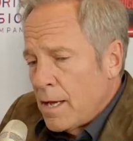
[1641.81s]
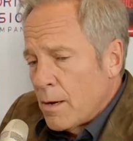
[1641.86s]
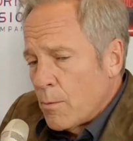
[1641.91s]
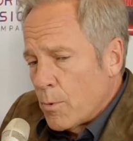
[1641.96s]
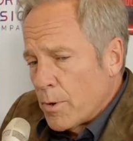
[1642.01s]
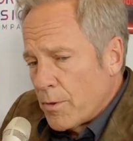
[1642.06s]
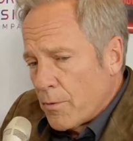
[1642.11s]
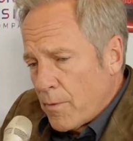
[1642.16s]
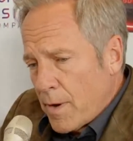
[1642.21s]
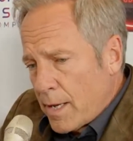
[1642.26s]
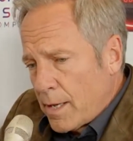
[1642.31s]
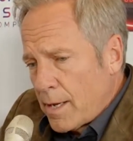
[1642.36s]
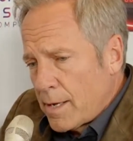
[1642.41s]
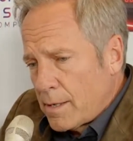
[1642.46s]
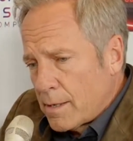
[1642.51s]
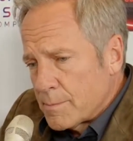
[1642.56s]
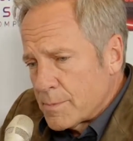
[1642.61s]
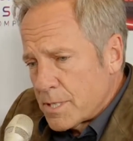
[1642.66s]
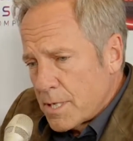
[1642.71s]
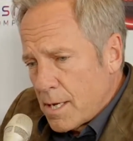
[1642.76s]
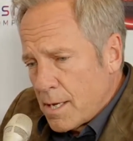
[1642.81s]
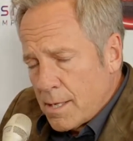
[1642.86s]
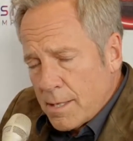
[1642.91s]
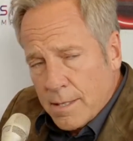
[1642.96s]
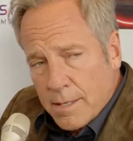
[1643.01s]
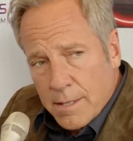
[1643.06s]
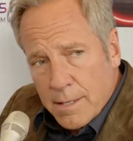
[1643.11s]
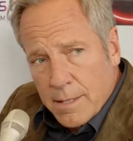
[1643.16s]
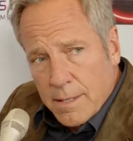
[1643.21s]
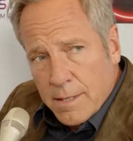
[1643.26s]
when the red light comes
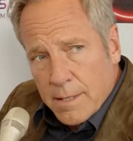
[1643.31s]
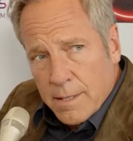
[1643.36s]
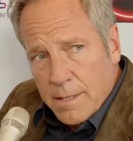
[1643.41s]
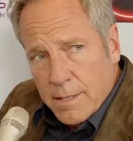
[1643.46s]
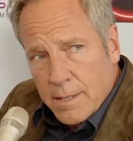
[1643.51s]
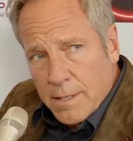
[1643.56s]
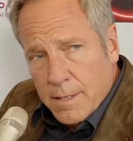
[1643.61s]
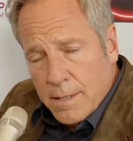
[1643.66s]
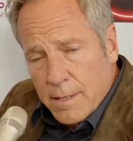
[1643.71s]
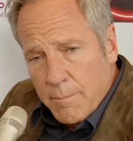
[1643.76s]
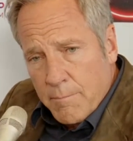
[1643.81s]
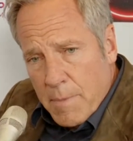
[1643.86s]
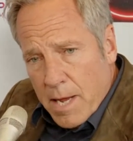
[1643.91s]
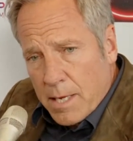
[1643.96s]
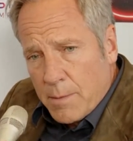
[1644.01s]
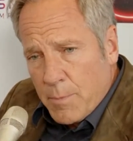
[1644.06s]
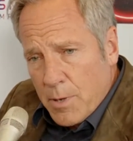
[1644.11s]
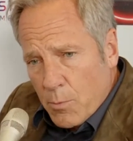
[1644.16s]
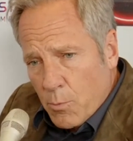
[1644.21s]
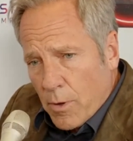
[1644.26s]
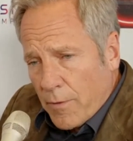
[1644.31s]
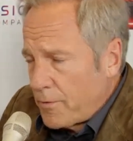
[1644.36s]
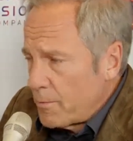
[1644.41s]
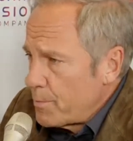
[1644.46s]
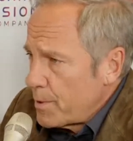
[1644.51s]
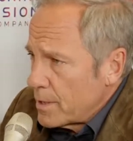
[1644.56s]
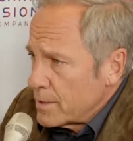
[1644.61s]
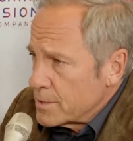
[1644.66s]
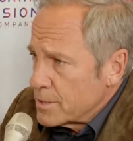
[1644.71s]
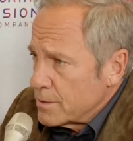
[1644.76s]
on, make me want the
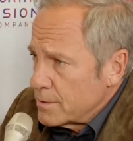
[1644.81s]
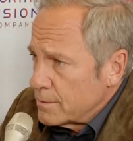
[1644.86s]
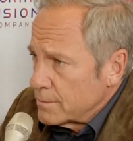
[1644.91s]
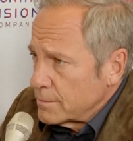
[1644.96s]
pencil,